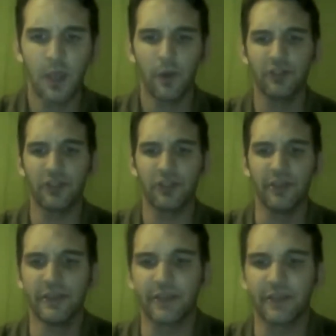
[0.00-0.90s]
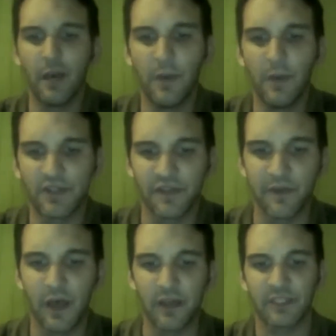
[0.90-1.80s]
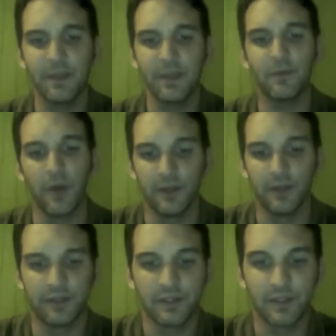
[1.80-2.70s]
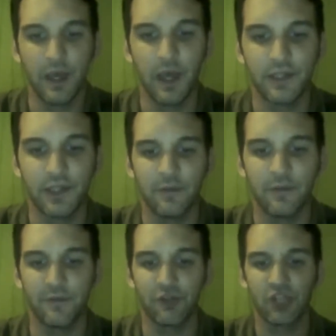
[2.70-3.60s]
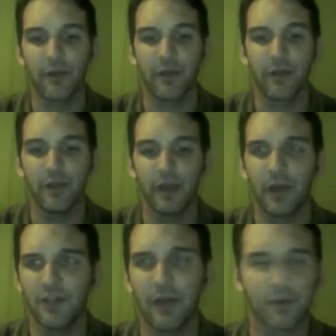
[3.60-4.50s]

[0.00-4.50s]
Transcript: which is a bunch of speed runs done for charity, Doctors